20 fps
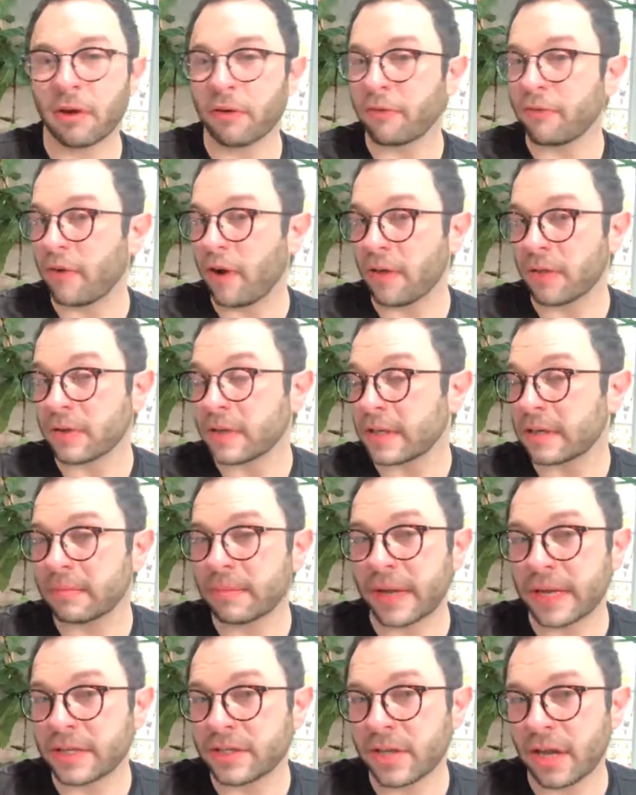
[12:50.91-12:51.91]
our father
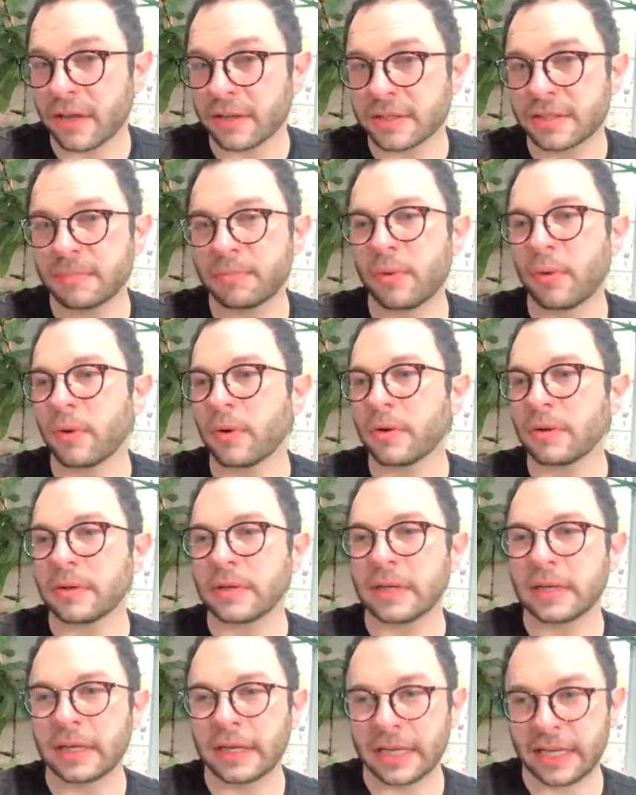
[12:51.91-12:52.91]
didn't pay child support,
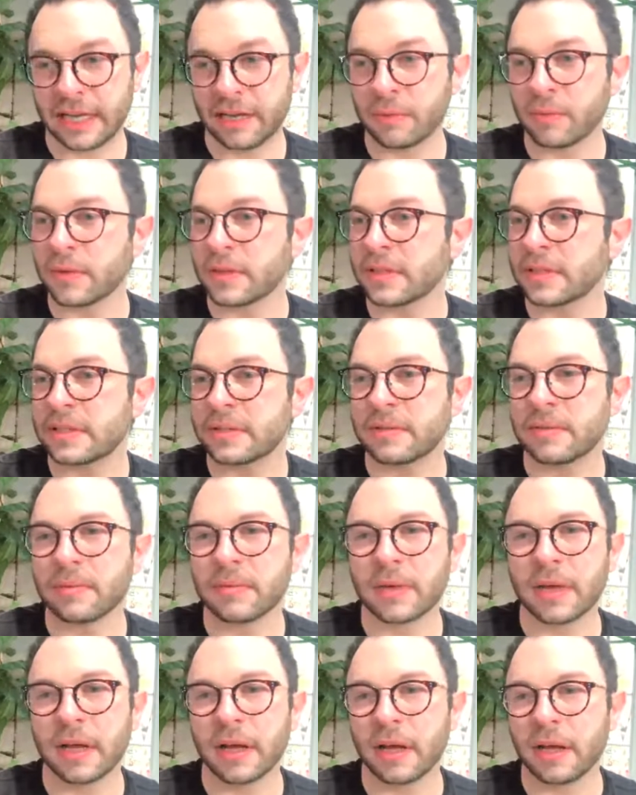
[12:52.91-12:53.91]
and he was
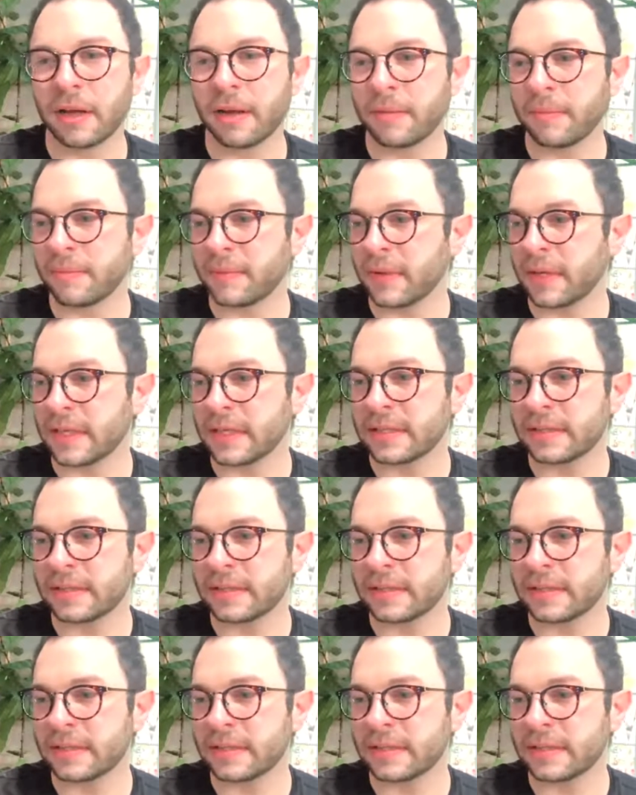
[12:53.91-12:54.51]
how